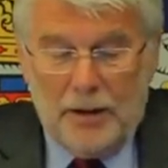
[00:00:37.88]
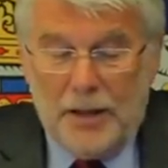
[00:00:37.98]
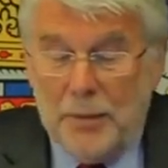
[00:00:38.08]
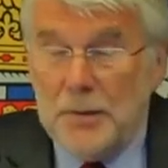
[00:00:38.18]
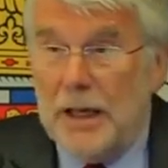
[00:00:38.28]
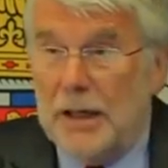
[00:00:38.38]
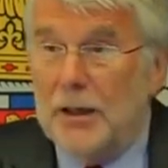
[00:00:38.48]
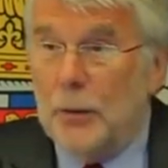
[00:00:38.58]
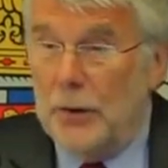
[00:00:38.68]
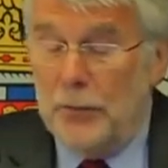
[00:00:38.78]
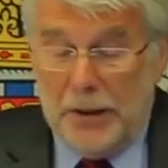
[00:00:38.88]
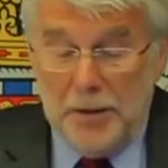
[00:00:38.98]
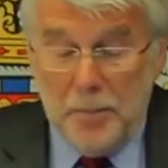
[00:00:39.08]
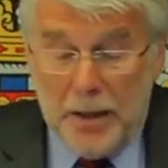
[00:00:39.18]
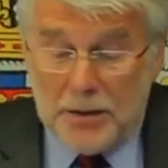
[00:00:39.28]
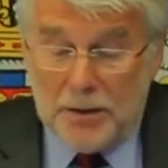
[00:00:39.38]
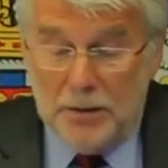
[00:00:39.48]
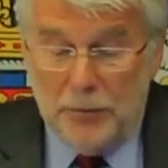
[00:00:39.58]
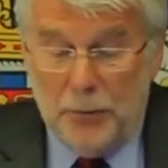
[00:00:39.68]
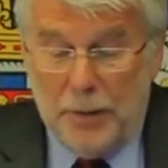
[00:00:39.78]
Dame Sally qualified in
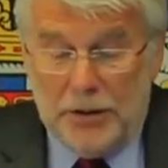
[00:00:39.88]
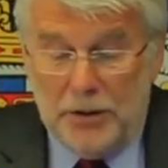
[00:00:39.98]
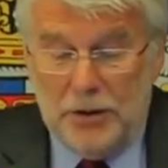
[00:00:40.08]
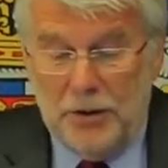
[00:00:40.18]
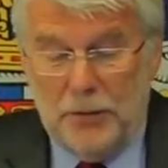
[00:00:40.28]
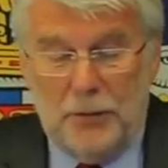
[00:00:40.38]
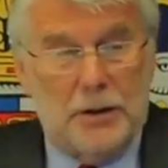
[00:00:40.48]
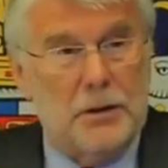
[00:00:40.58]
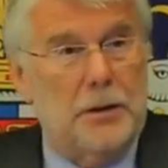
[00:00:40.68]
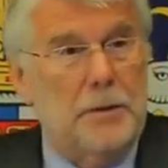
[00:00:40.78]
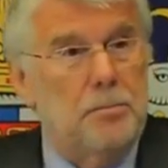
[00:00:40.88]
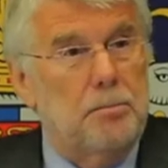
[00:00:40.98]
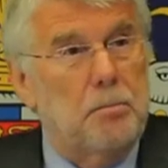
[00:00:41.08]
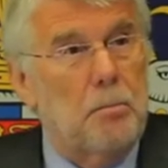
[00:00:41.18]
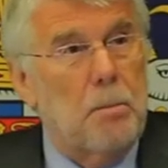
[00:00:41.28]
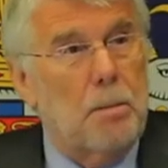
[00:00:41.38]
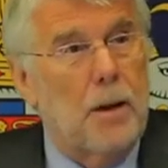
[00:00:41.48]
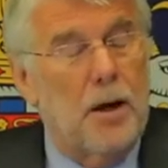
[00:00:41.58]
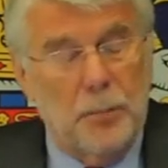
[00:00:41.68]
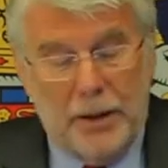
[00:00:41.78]
medicine from Manchester University
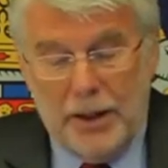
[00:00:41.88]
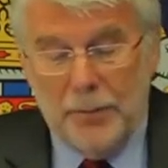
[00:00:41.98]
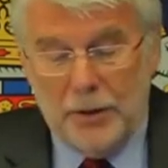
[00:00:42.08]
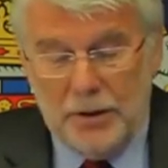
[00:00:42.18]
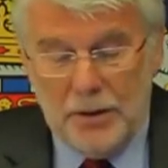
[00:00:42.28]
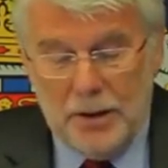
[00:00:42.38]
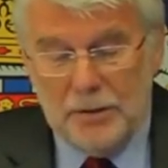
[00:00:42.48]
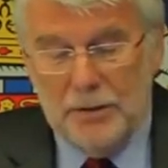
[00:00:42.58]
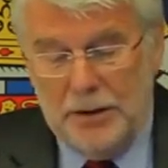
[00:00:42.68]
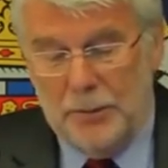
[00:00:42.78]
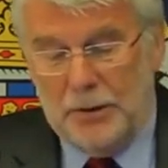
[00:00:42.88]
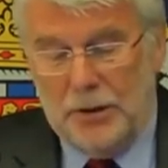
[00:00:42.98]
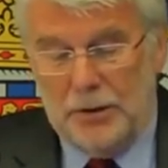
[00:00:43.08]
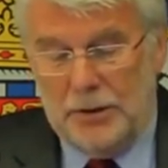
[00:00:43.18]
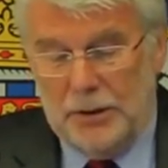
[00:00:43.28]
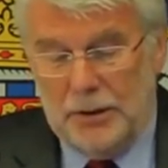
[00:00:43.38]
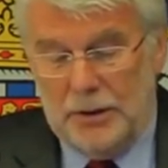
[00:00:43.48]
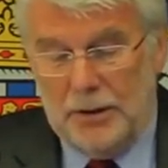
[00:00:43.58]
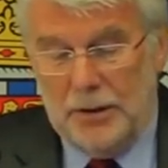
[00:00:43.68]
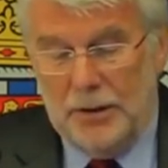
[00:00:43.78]
and became a consultant
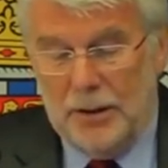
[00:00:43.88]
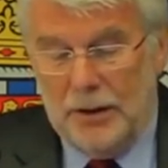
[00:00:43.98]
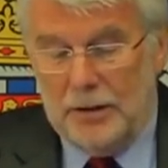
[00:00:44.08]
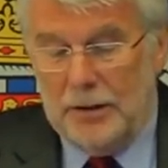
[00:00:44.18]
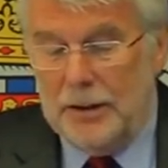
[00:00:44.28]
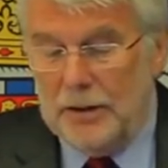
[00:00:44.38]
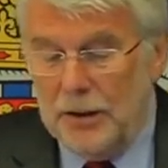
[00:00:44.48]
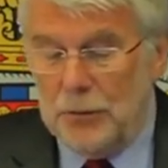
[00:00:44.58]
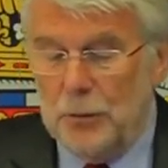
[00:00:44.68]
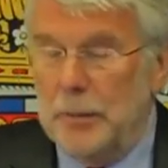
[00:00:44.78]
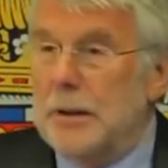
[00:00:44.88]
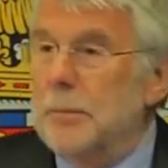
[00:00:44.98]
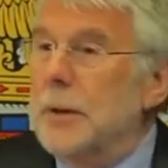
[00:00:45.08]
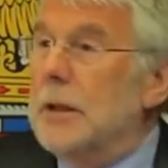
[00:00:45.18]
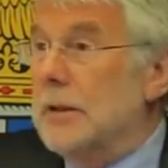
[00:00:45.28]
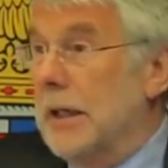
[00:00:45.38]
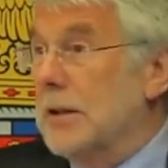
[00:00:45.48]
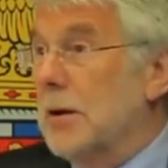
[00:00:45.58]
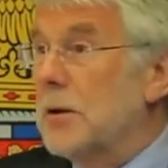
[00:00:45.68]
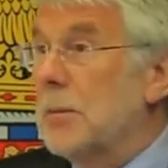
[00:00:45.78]
haematologist at the Central
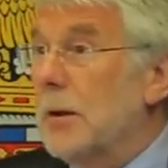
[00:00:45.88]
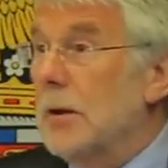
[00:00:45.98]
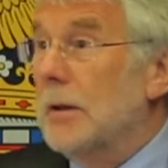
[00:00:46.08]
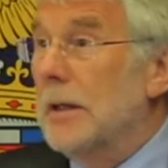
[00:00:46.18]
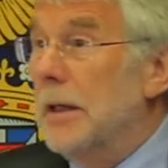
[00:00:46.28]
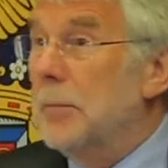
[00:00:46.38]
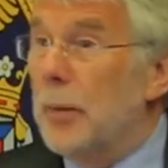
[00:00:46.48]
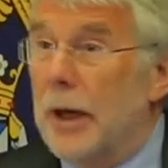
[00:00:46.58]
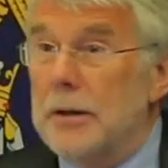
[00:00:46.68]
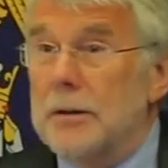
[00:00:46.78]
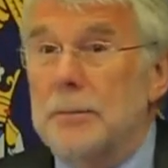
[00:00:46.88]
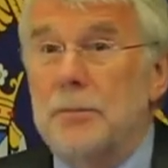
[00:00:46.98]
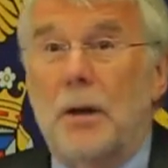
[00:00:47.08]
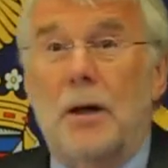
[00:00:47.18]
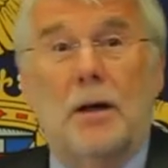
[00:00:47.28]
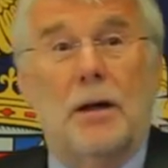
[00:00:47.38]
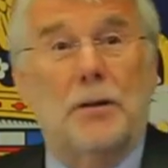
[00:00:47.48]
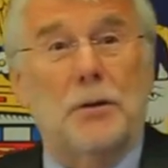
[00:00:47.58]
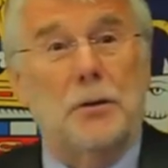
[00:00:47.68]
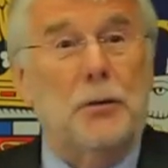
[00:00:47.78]
Middlesex Hospital in Brent.
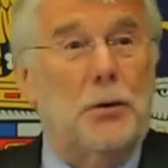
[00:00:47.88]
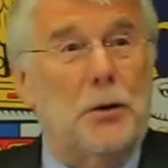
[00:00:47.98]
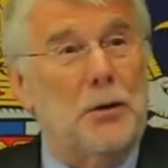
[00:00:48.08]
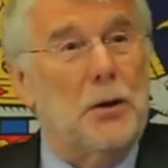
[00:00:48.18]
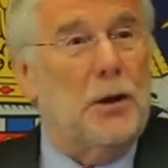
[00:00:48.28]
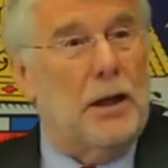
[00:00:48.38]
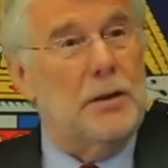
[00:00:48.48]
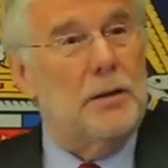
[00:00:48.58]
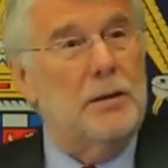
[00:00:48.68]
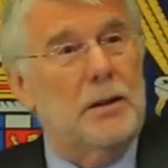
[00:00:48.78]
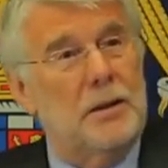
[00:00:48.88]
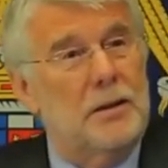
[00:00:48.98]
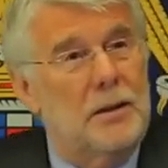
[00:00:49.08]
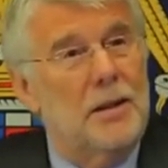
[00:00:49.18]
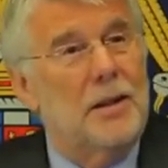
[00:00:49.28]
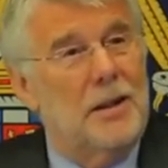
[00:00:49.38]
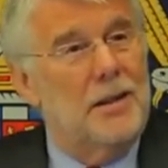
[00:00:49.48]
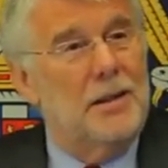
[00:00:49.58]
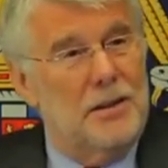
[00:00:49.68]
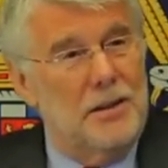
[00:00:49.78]
And those of you who don't know London, this
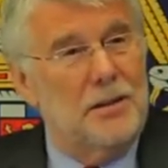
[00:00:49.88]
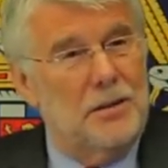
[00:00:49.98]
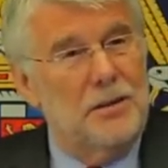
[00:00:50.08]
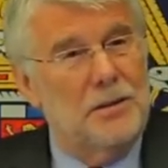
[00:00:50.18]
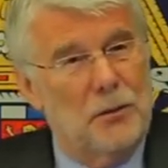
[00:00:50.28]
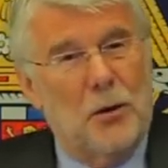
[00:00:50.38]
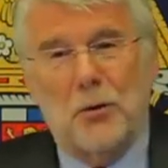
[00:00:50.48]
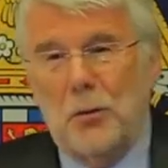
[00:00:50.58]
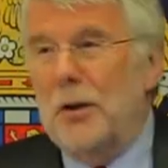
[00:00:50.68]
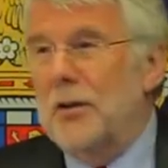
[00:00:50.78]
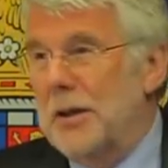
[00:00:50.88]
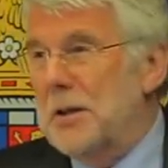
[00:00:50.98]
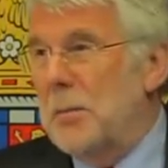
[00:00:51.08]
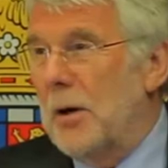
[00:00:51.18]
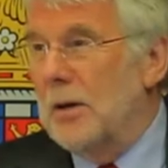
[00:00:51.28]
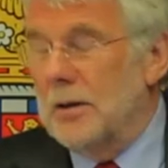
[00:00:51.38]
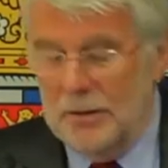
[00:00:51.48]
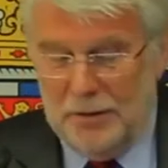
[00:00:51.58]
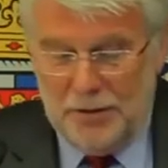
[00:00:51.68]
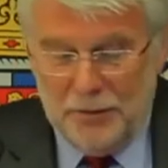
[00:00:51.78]
is not the wealthiest part
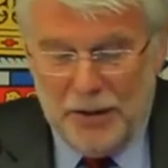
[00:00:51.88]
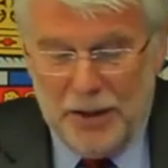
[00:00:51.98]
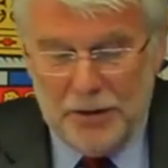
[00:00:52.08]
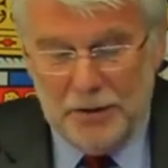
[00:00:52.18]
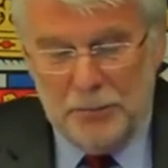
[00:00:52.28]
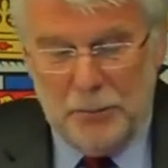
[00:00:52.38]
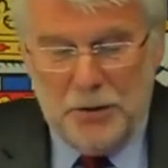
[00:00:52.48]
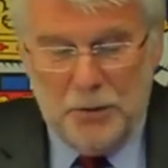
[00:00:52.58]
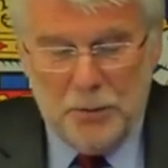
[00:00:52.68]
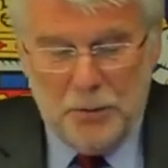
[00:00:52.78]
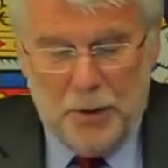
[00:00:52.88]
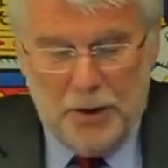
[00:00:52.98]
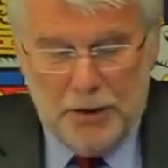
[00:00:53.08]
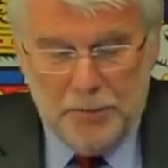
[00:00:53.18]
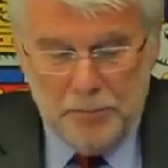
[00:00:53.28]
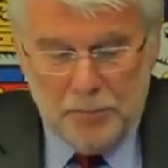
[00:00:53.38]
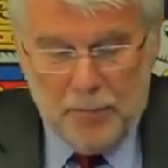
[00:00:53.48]
of London where she was working.